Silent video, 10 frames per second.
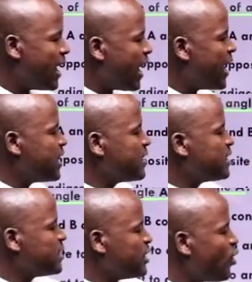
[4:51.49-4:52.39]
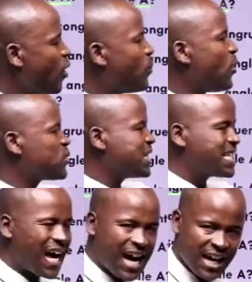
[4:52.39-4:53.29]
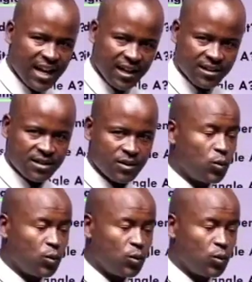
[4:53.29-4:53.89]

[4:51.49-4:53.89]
and the opposite angles